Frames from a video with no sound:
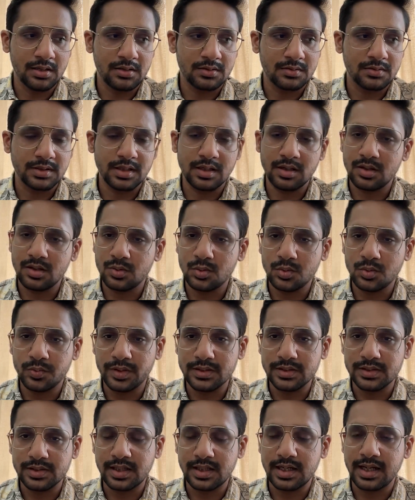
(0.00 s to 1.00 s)
there are two
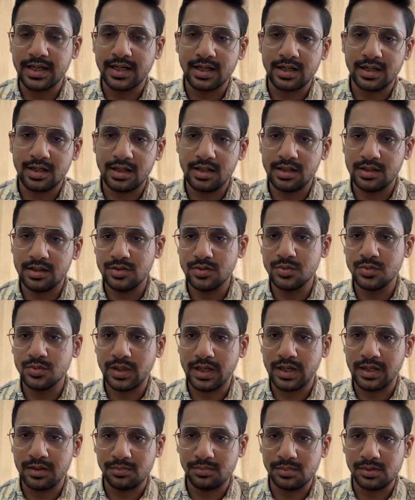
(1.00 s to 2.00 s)
ways, right? I can take you
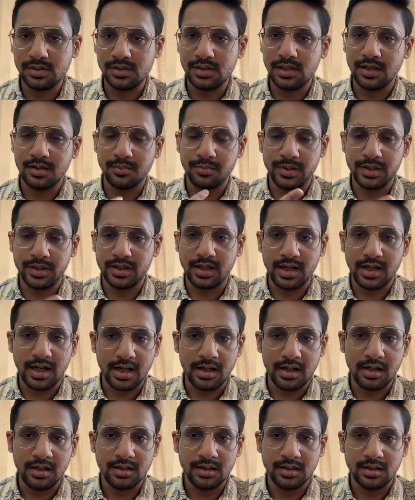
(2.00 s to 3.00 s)
and me and make an
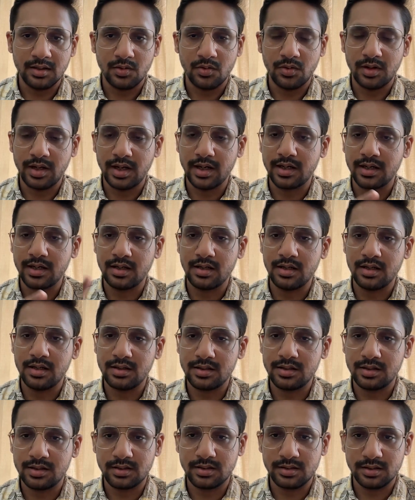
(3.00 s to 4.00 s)
ad, or I can
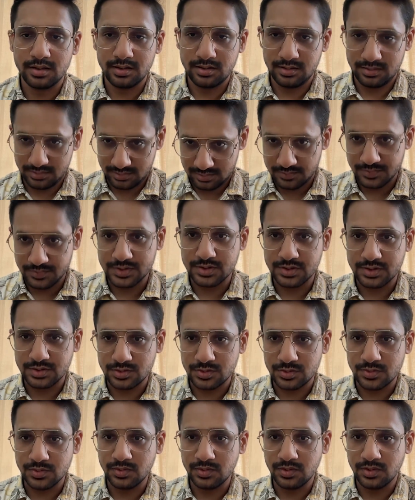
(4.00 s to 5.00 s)
take Ritik, which is
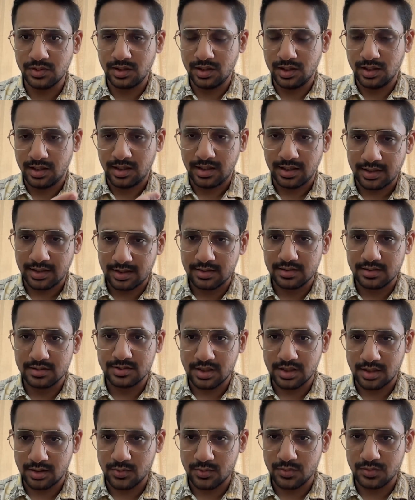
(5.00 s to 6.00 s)
you, and
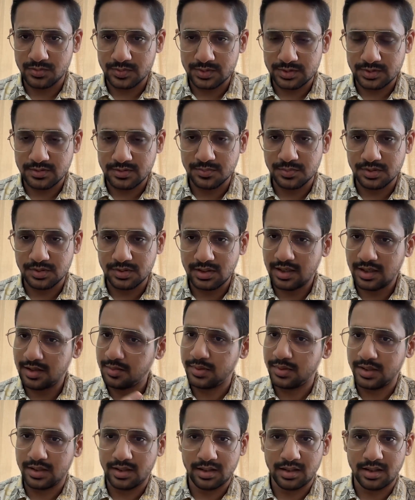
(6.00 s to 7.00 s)
Shahrukh, which is me, and
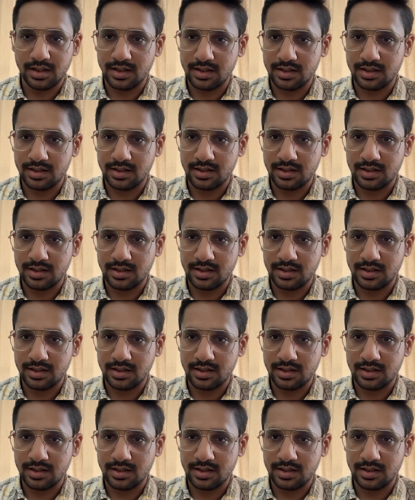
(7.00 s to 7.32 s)
make an ad.